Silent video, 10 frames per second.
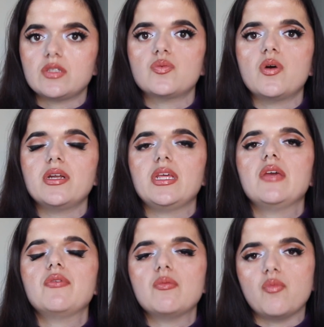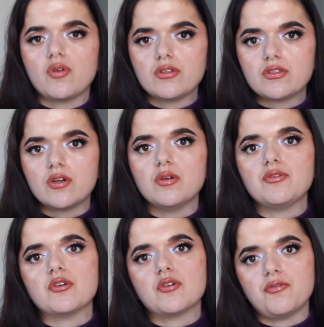this one, even more so
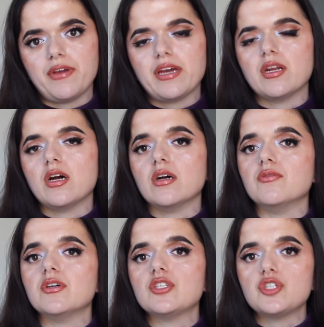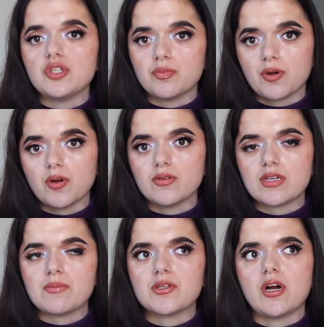if you're a fan of tuberose.
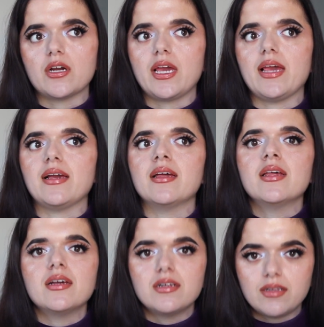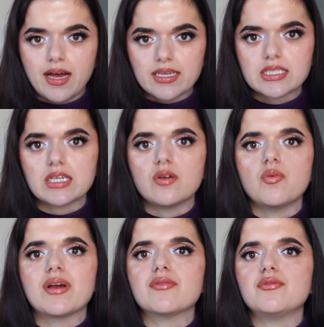I'm talking classic
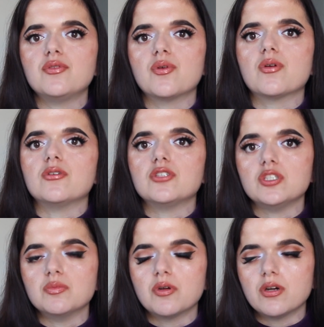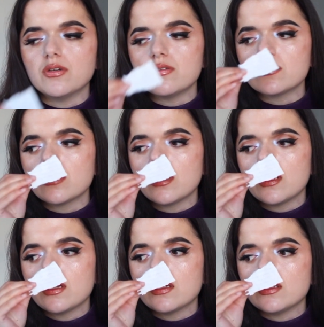white floral tuberose.
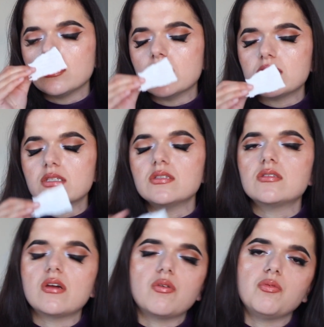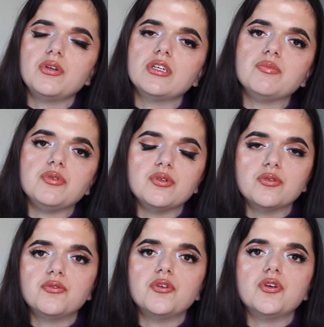This is a really
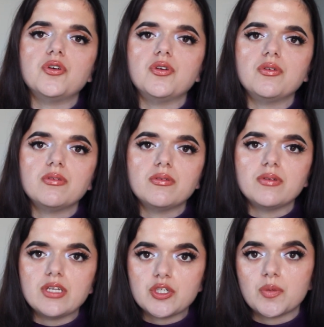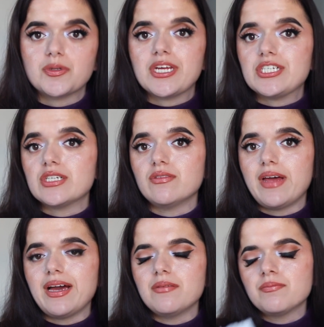beautiful interpretation of
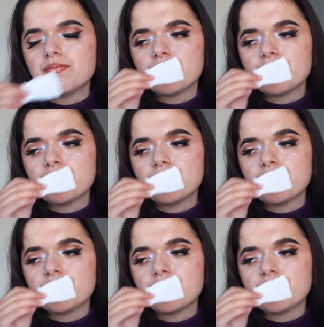that.